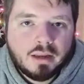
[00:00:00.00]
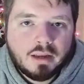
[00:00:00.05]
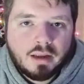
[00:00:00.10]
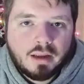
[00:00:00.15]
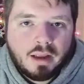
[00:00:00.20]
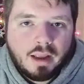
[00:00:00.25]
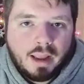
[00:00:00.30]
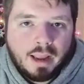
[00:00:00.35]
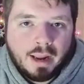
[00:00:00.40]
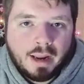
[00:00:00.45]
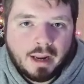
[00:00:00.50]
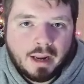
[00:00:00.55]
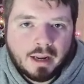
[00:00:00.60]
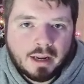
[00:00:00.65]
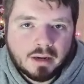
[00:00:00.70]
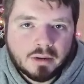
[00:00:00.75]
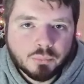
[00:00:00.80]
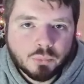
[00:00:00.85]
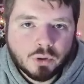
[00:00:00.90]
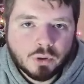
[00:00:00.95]

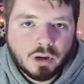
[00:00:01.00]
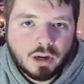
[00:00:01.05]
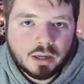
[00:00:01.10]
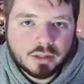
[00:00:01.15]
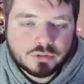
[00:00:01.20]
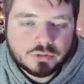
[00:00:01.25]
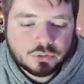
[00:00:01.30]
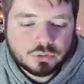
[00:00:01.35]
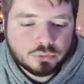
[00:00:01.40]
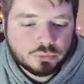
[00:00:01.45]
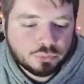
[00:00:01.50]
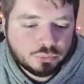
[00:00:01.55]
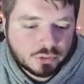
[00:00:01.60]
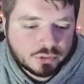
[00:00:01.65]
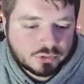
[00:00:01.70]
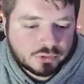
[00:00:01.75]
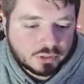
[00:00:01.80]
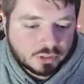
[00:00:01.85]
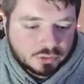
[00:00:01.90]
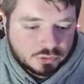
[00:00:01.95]
and we're on to
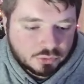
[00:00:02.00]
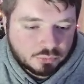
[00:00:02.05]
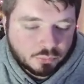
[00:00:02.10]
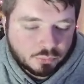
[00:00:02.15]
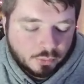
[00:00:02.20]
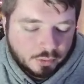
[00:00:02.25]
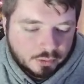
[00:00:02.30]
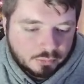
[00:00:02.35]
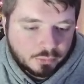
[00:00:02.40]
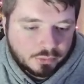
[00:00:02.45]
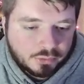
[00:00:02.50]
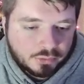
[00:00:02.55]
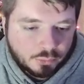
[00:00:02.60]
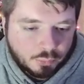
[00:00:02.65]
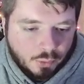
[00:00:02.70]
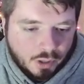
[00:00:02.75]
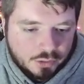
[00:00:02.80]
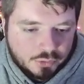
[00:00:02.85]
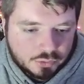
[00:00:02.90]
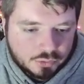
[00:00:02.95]
Ascension 1 with the
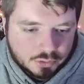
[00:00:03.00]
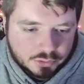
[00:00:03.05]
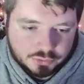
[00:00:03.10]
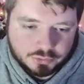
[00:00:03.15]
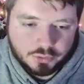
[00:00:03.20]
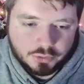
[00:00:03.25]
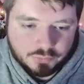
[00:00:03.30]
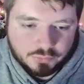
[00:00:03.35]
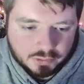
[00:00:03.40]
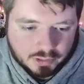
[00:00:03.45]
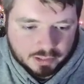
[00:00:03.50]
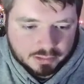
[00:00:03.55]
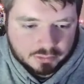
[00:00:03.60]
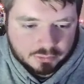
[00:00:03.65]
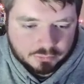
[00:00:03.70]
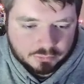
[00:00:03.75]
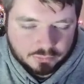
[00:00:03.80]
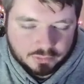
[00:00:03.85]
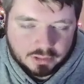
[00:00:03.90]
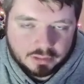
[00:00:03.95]
Watcher. So if you like
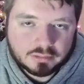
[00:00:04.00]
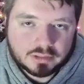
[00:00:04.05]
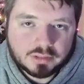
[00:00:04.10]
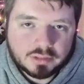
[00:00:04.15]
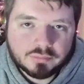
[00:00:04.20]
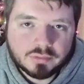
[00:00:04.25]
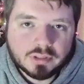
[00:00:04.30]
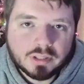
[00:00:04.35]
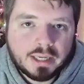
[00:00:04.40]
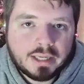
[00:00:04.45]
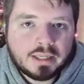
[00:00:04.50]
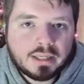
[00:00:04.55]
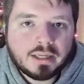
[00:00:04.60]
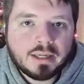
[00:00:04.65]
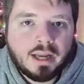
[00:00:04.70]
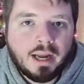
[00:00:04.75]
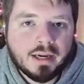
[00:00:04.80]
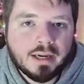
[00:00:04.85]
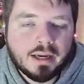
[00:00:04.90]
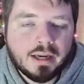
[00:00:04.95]
this video, leave a like,
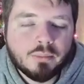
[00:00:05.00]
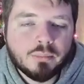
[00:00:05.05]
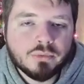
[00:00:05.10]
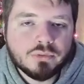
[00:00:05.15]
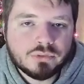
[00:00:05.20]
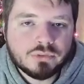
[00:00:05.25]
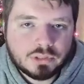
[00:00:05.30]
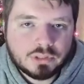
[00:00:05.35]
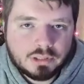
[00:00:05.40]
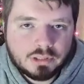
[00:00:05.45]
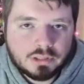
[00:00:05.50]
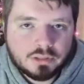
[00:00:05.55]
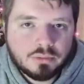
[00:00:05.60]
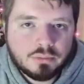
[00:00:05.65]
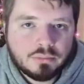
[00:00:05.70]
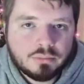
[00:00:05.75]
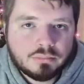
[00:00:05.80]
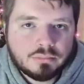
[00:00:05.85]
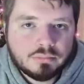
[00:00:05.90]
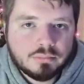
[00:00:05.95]
and I will see
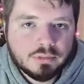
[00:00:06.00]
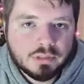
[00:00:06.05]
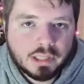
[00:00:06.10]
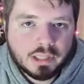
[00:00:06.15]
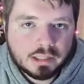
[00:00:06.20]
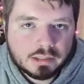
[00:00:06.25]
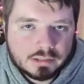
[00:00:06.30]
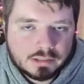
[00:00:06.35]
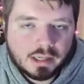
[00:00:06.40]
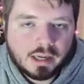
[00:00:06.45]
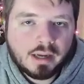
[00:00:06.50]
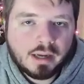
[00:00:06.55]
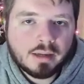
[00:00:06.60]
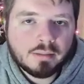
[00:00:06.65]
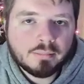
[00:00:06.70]
you next time.